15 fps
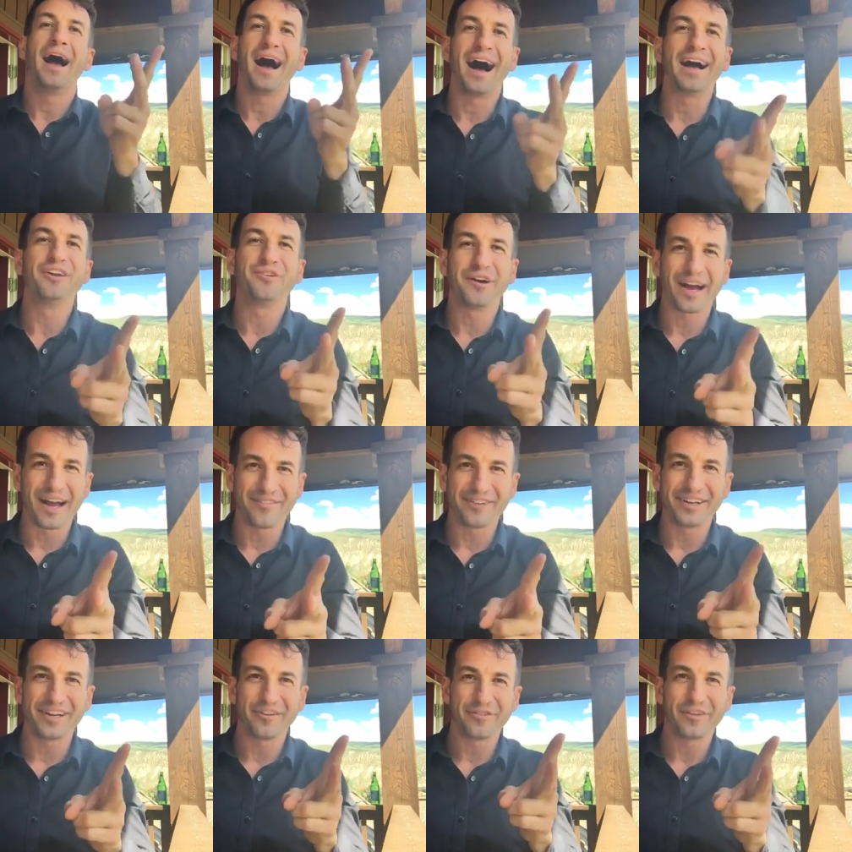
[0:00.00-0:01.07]
I don't have
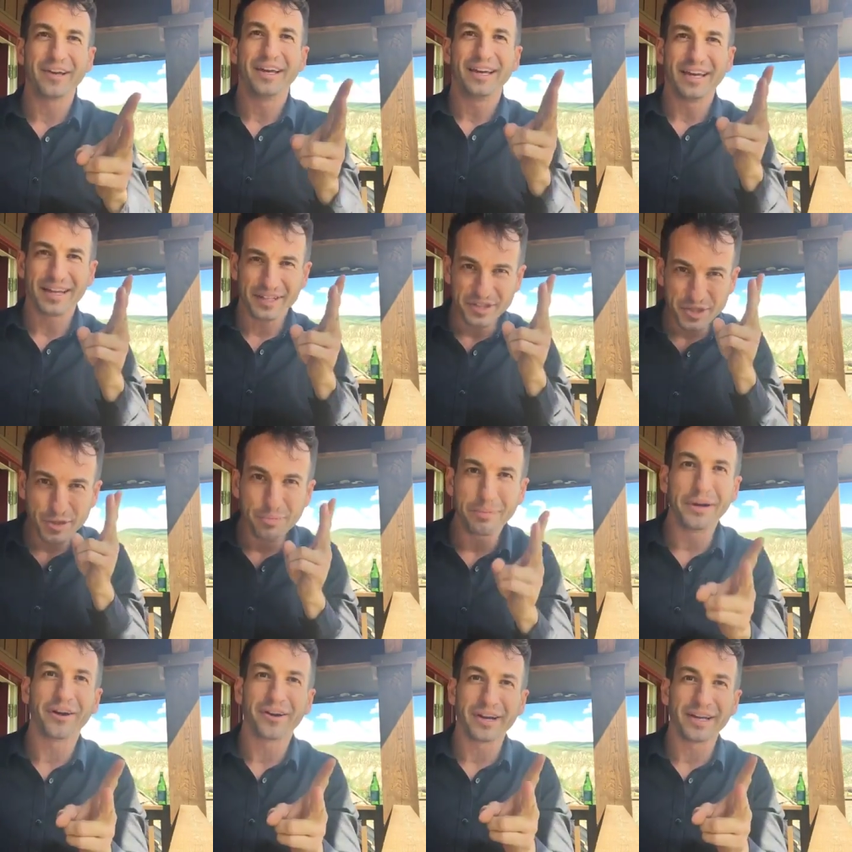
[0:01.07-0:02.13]
enough
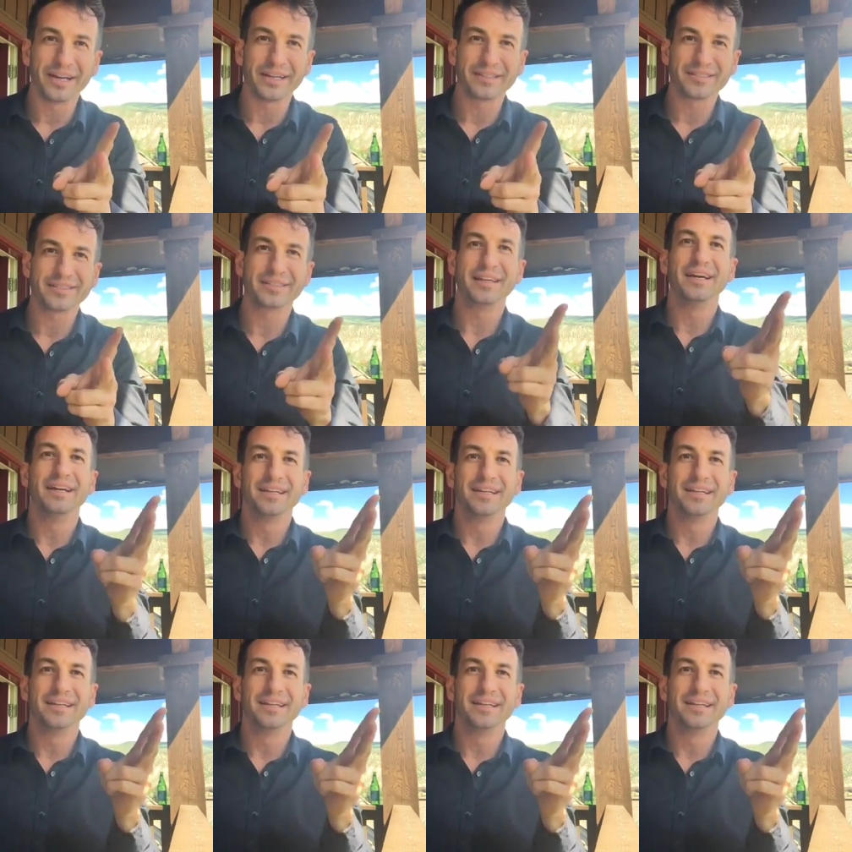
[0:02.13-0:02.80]
experience